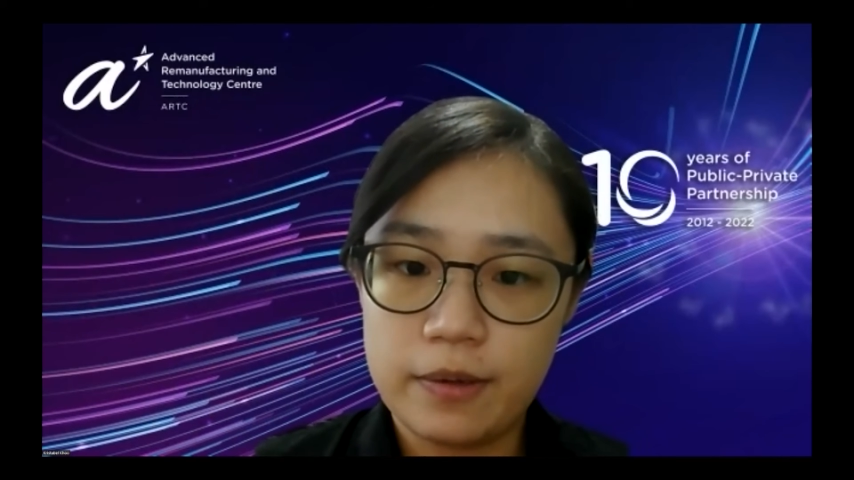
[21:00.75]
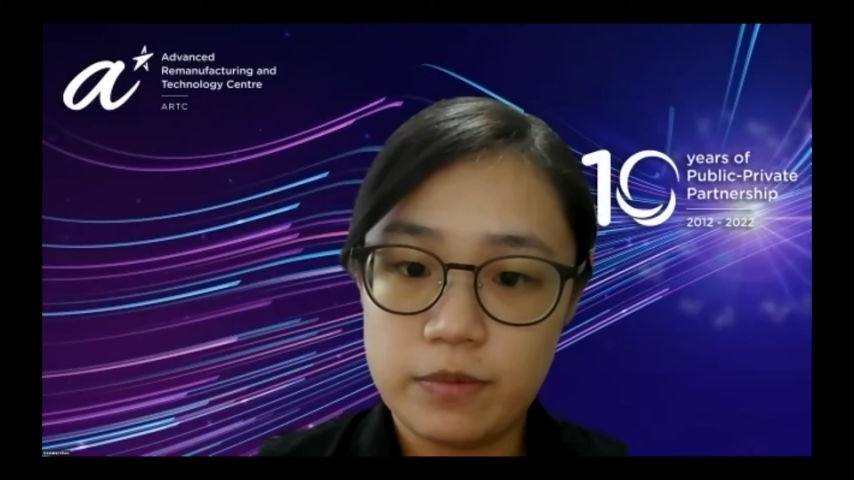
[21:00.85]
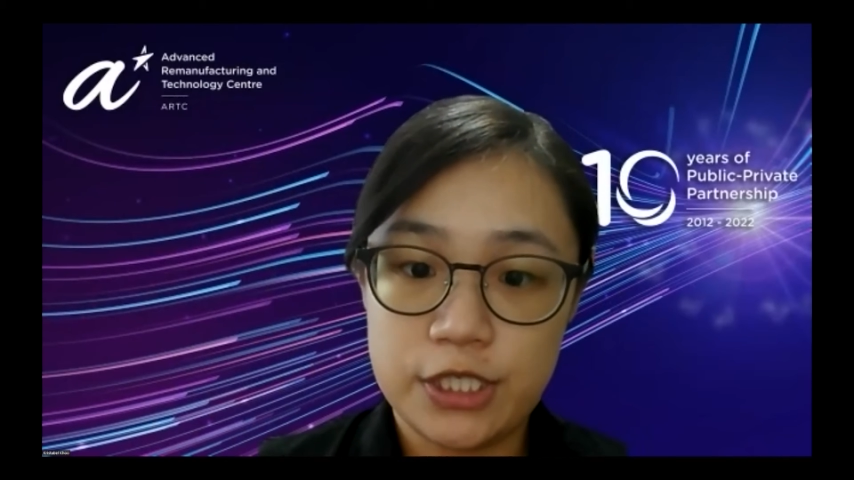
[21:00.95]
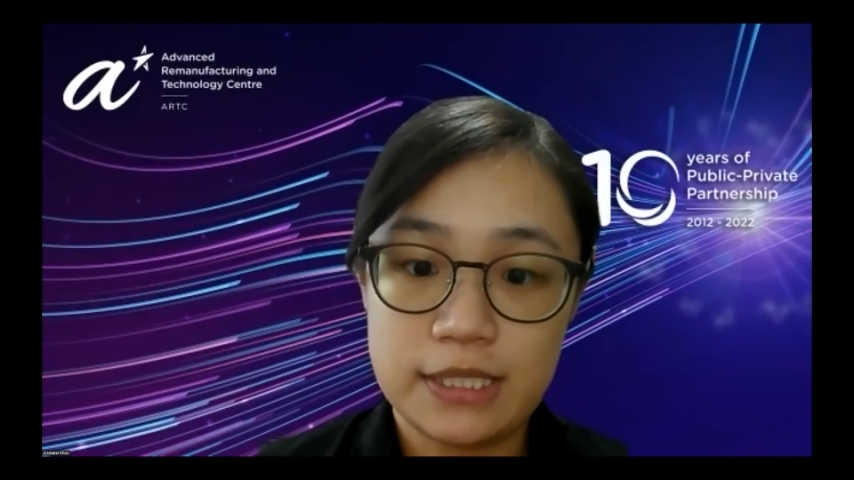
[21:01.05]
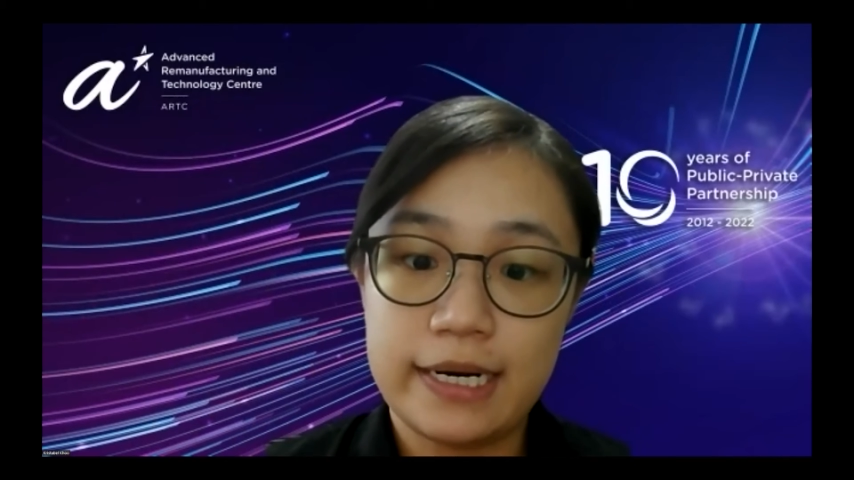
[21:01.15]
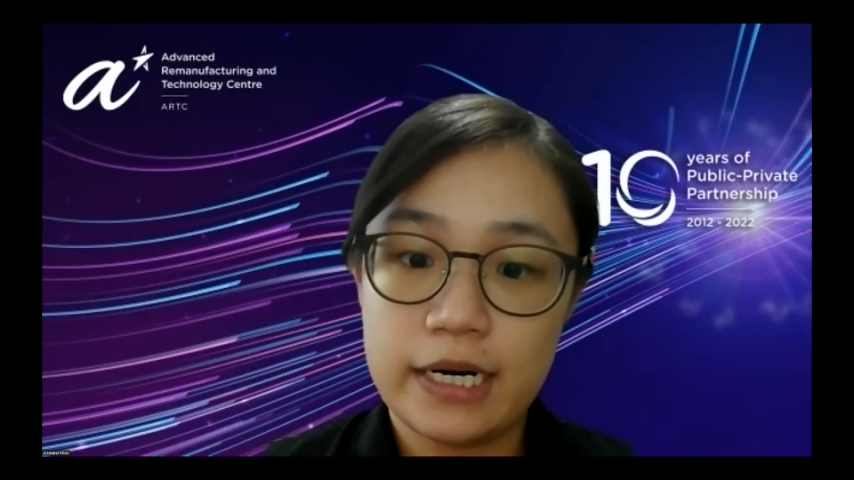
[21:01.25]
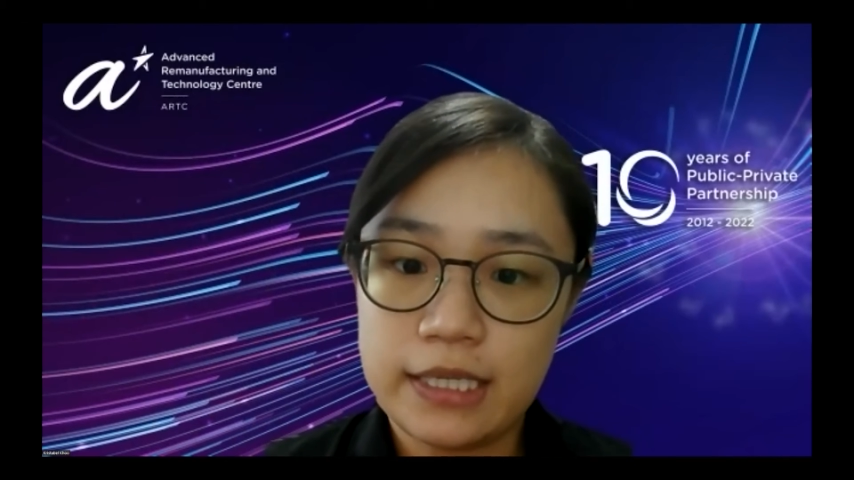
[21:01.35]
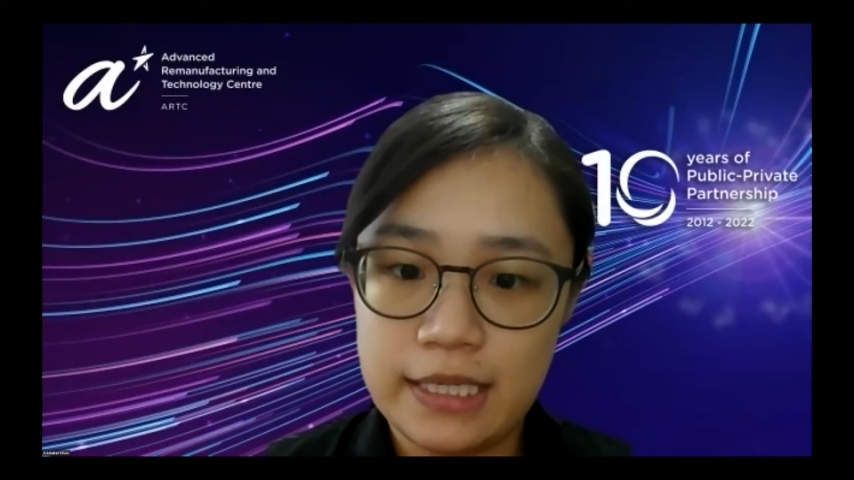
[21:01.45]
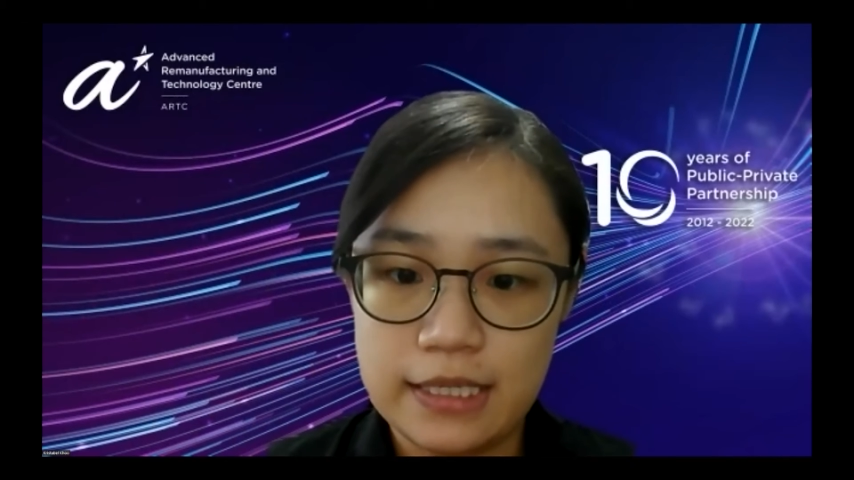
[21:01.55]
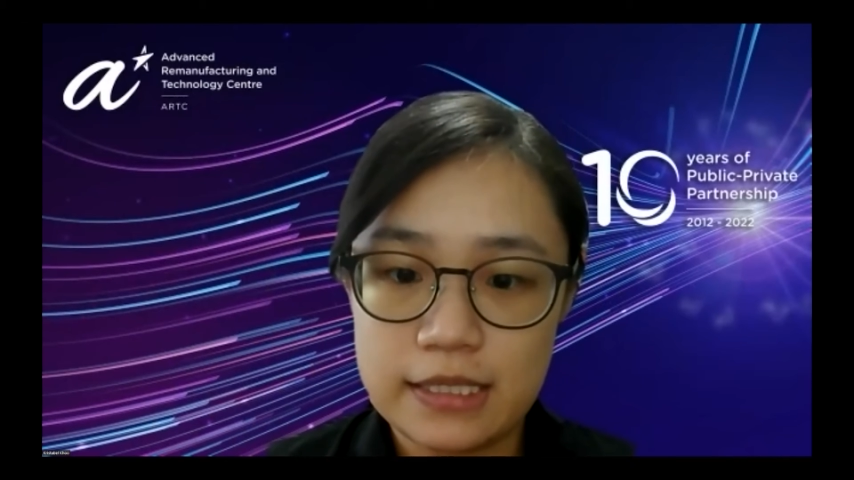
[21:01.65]
which is
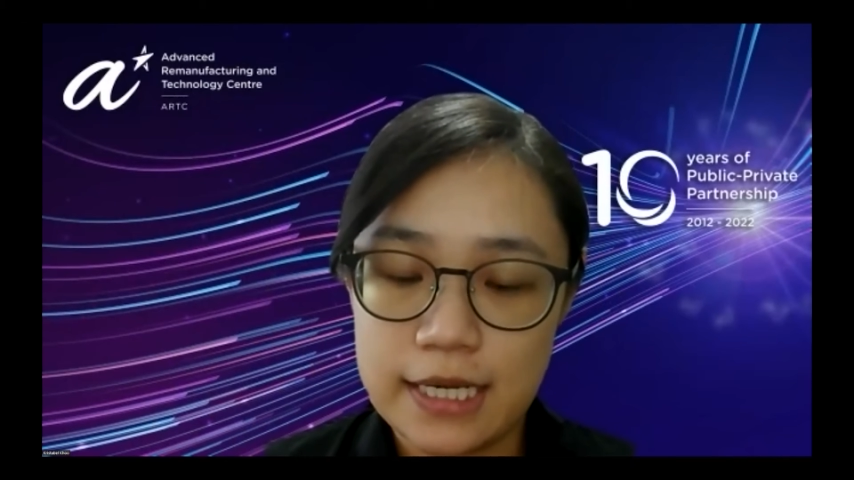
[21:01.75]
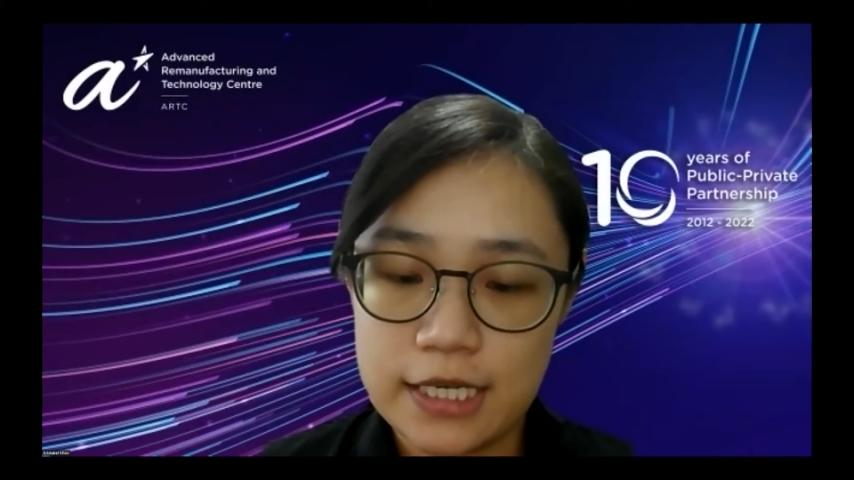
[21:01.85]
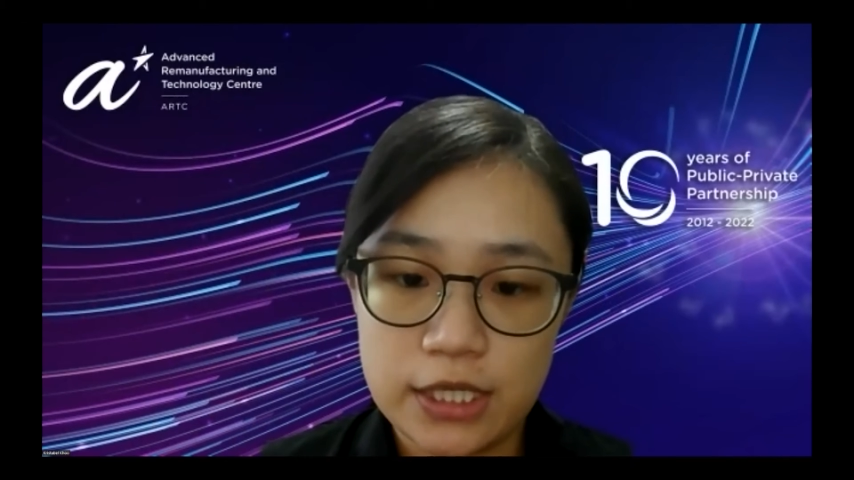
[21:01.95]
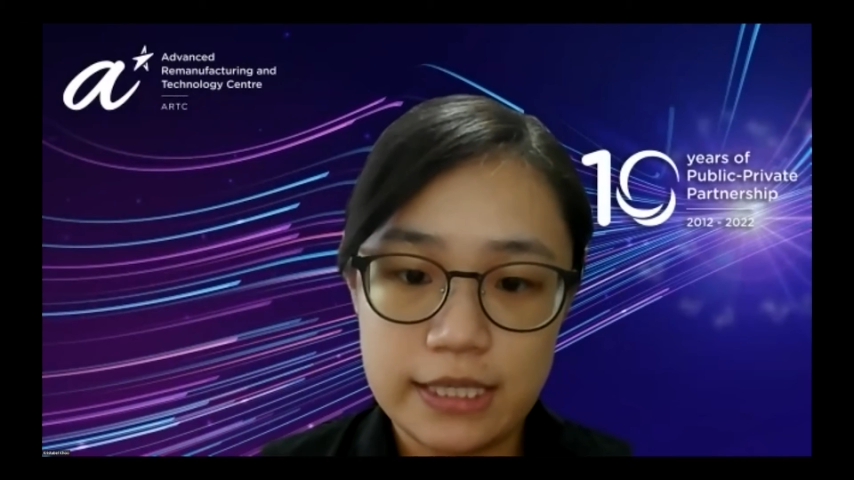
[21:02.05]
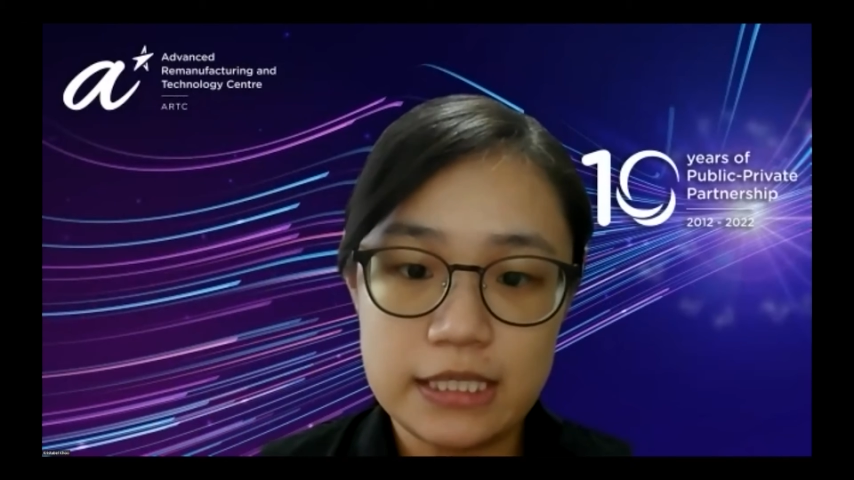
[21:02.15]
ARKit, is actually